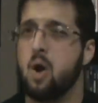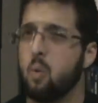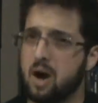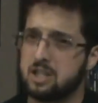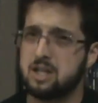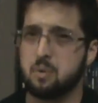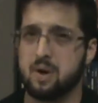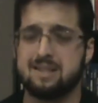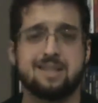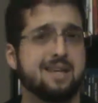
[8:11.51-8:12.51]
Watched it
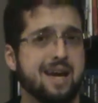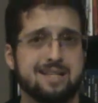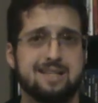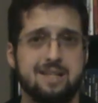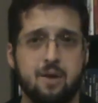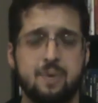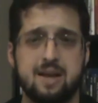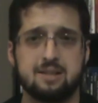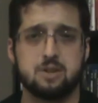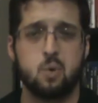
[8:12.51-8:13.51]
recently. I still
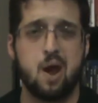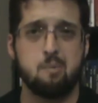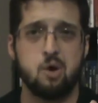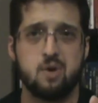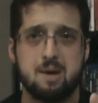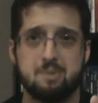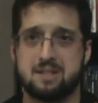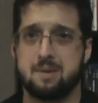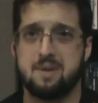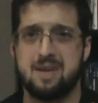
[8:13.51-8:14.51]
think it's a great movie, but
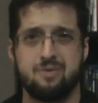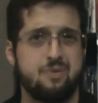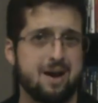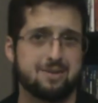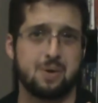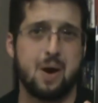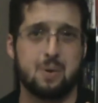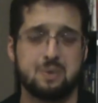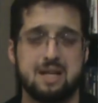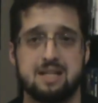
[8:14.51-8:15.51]
some of the effects are
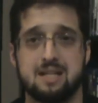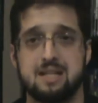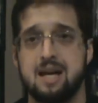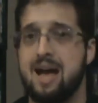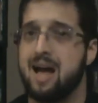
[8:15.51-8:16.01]
outdated.